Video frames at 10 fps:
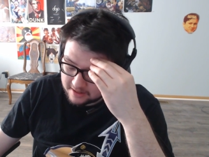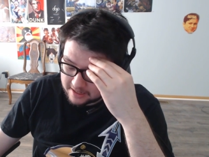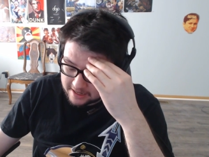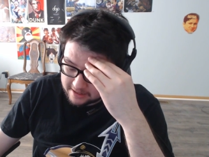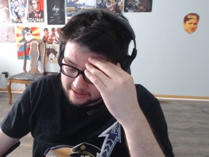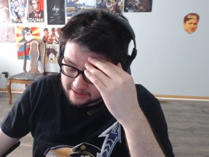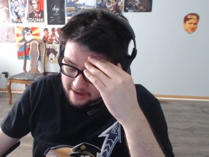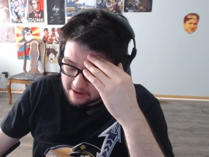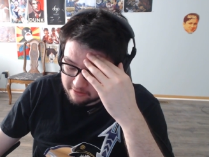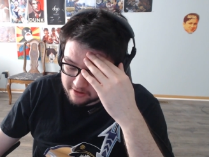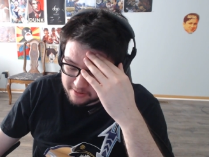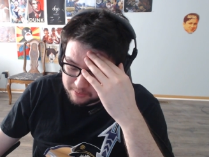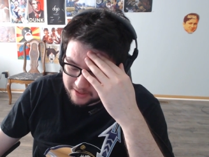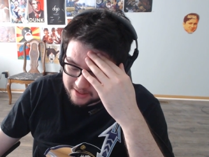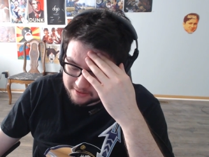I
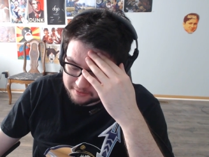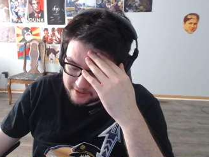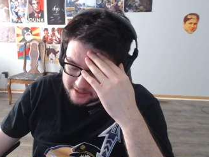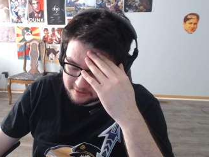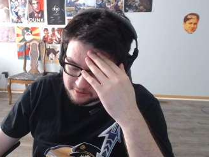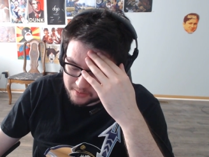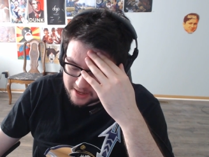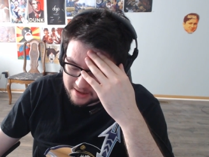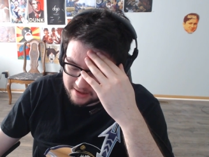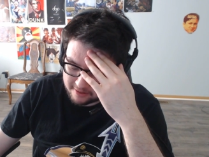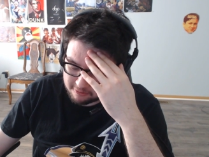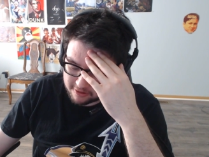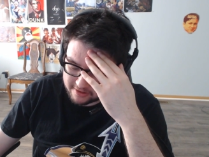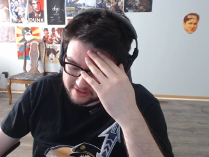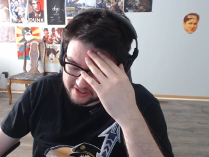replayed a fight through my head where it's